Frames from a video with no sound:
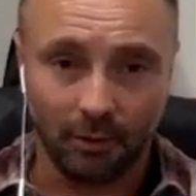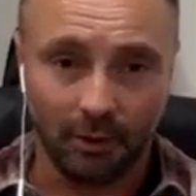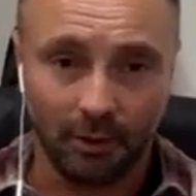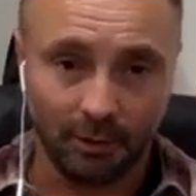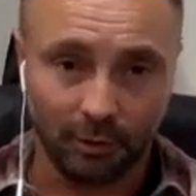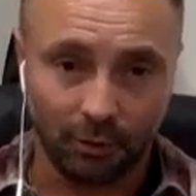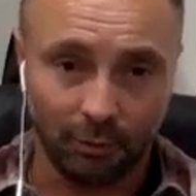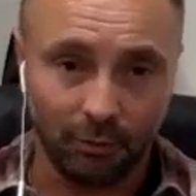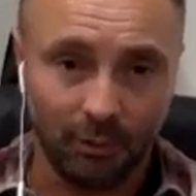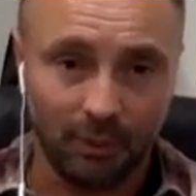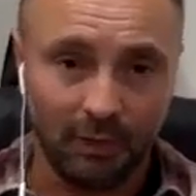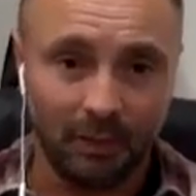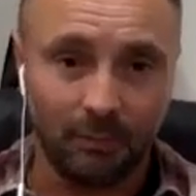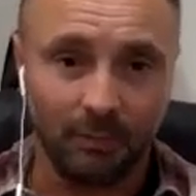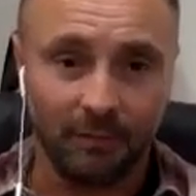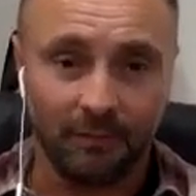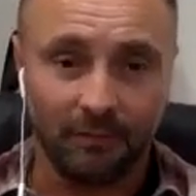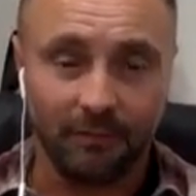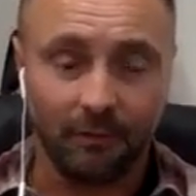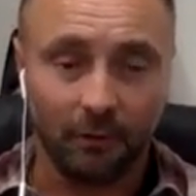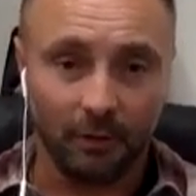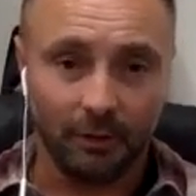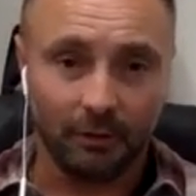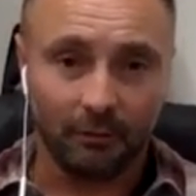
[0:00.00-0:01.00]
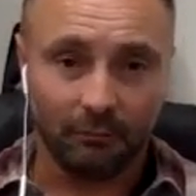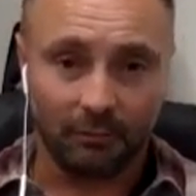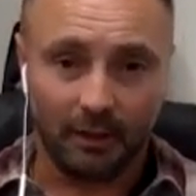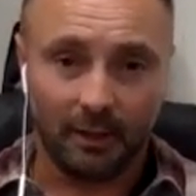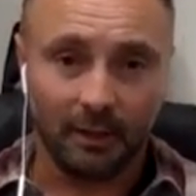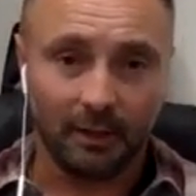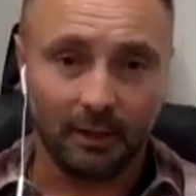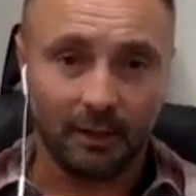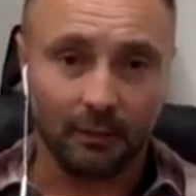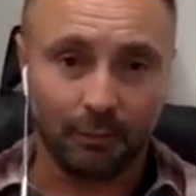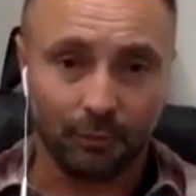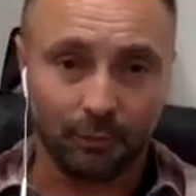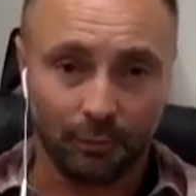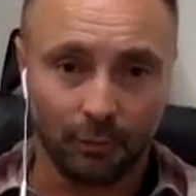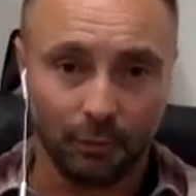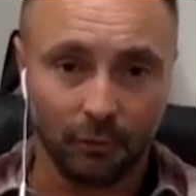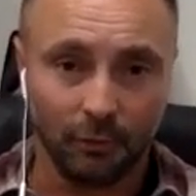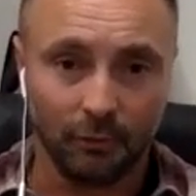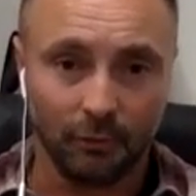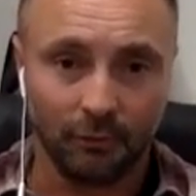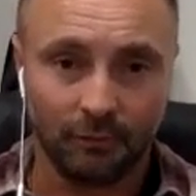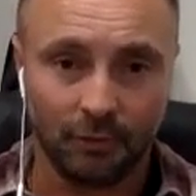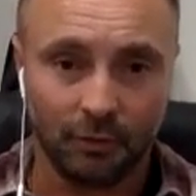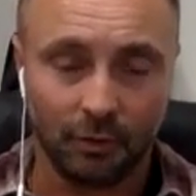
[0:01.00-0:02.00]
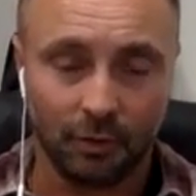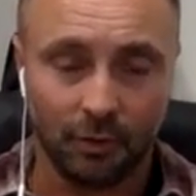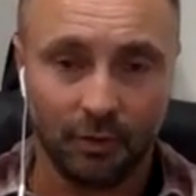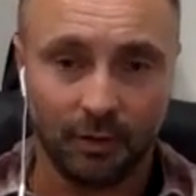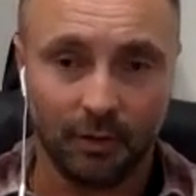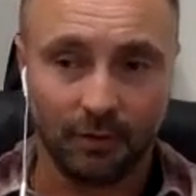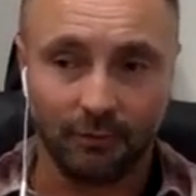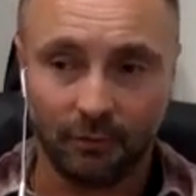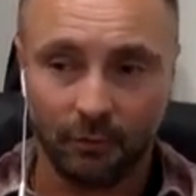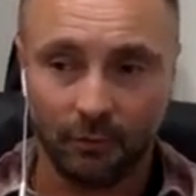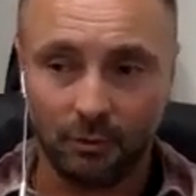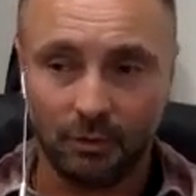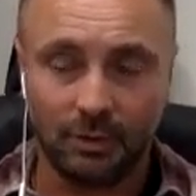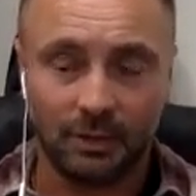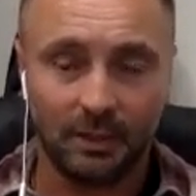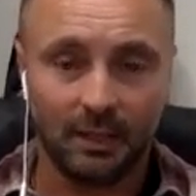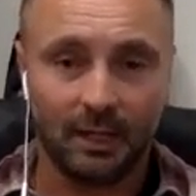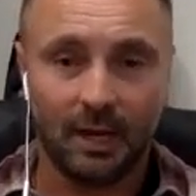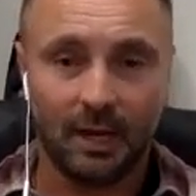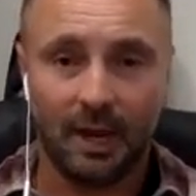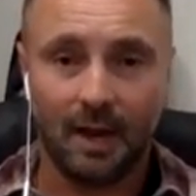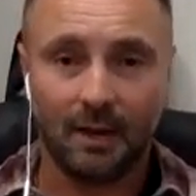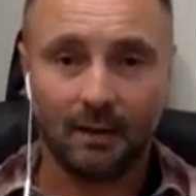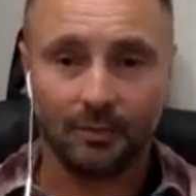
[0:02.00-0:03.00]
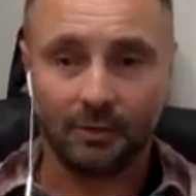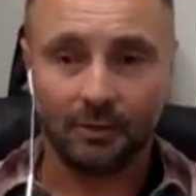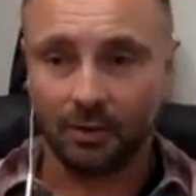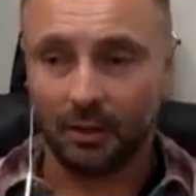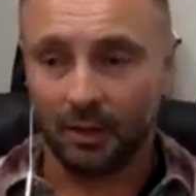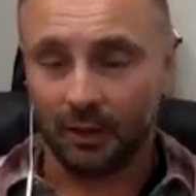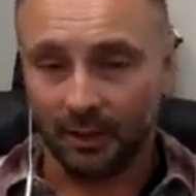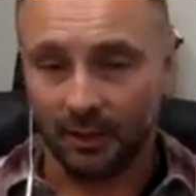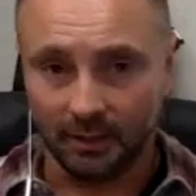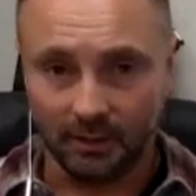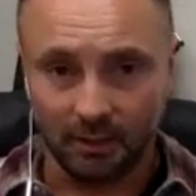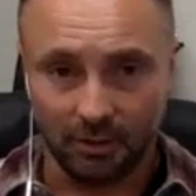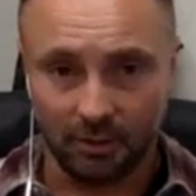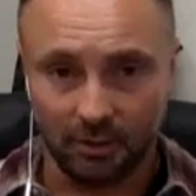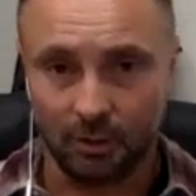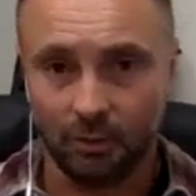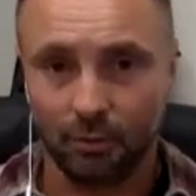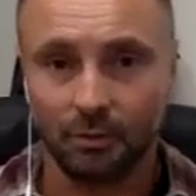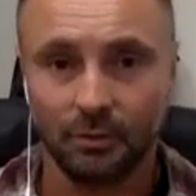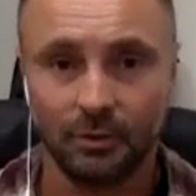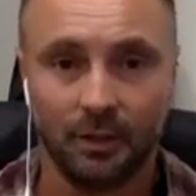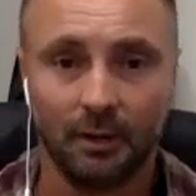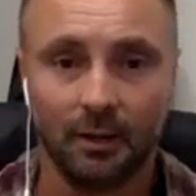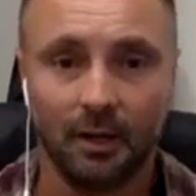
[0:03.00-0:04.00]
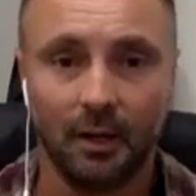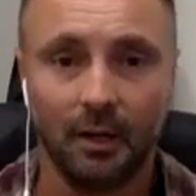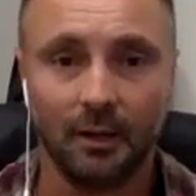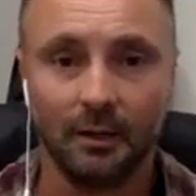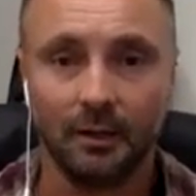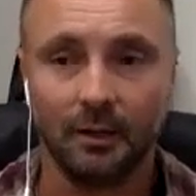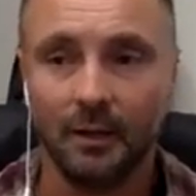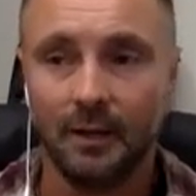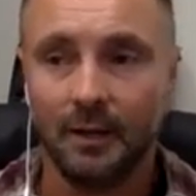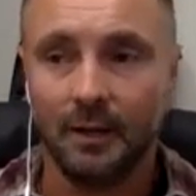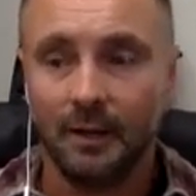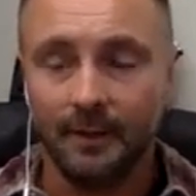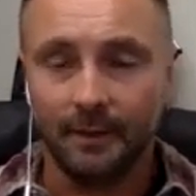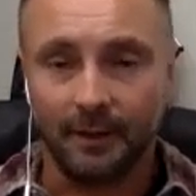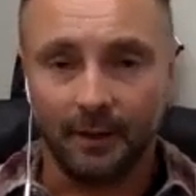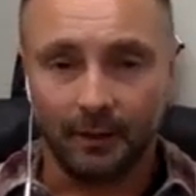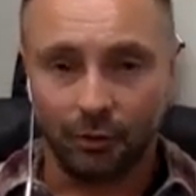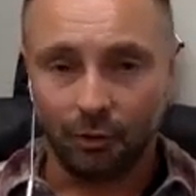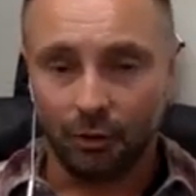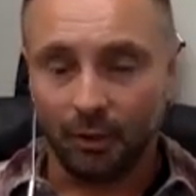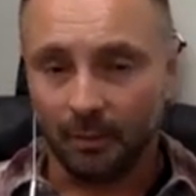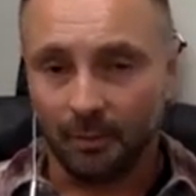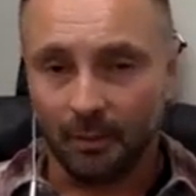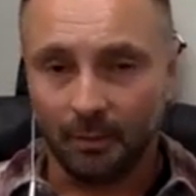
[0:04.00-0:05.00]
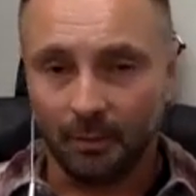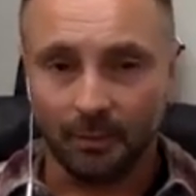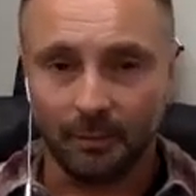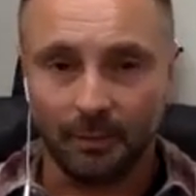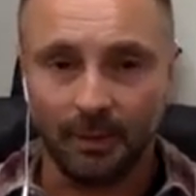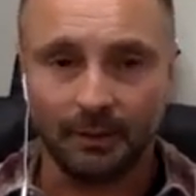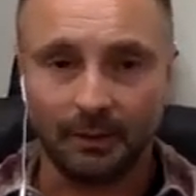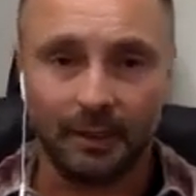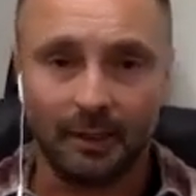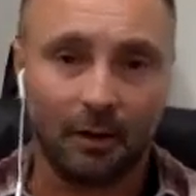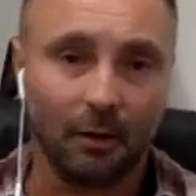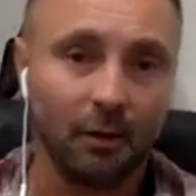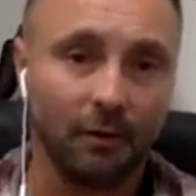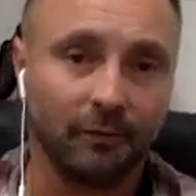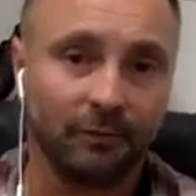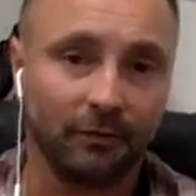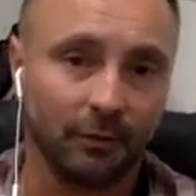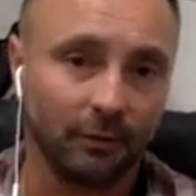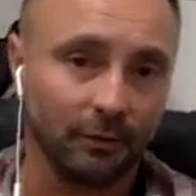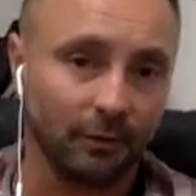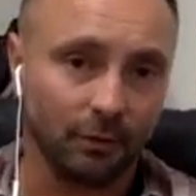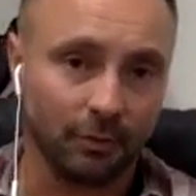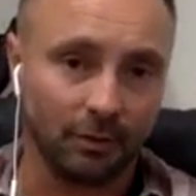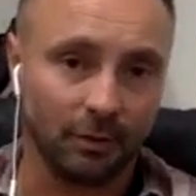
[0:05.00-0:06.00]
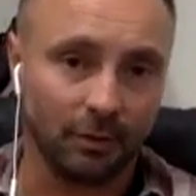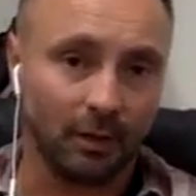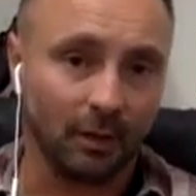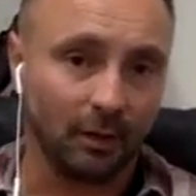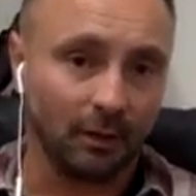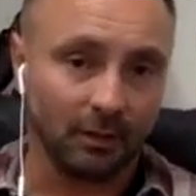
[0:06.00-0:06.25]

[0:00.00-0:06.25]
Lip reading: Like you need to be fully ready and approved so that if you see a house and it's a Tuesday night, that you got to be able to make that offer on Tuesday night.